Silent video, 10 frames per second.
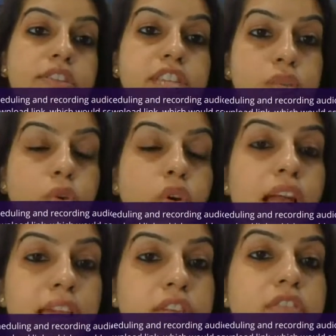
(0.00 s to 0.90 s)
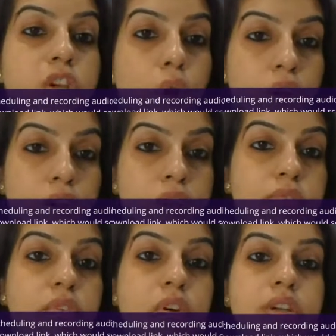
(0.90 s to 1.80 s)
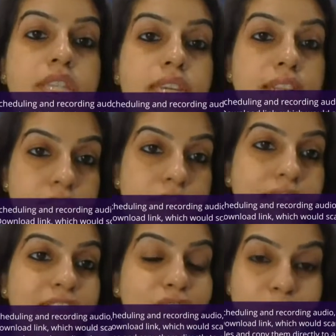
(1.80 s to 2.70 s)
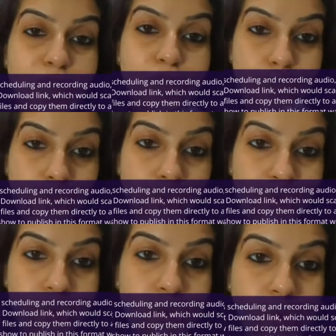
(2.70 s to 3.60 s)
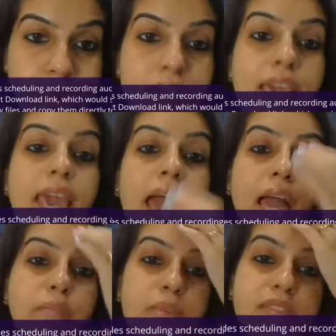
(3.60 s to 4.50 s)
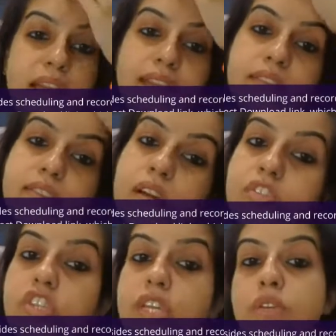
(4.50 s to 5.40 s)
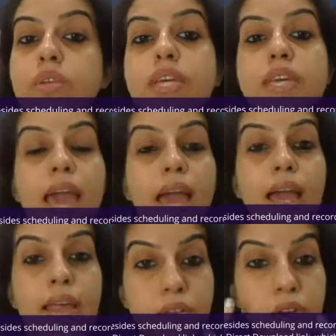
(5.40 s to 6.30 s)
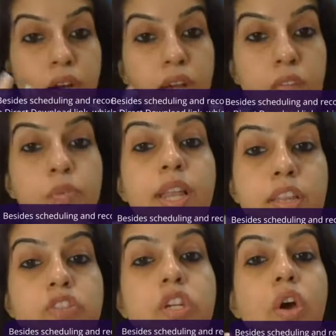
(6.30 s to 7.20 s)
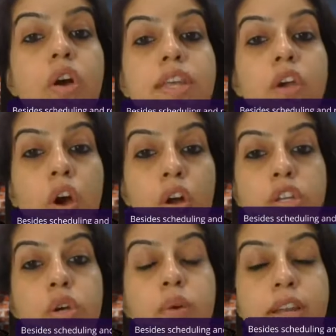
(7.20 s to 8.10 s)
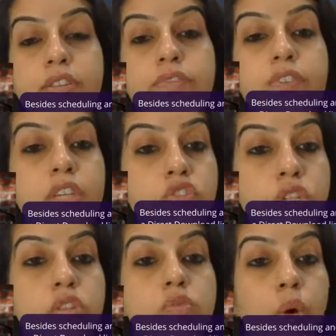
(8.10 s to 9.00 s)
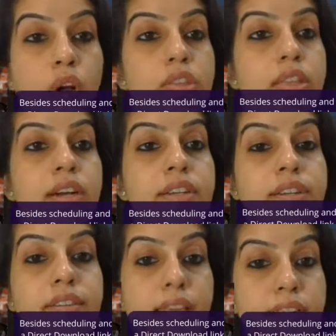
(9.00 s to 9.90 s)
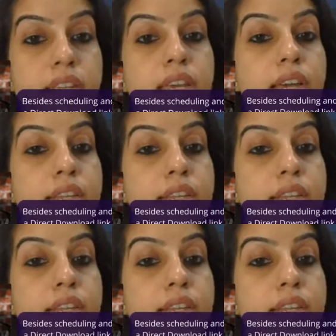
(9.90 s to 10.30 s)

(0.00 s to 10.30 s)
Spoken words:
TiVo-like recorder for the internet radio shows. Okay, and besides scheduling and as well as recording audio, one of the features was a direct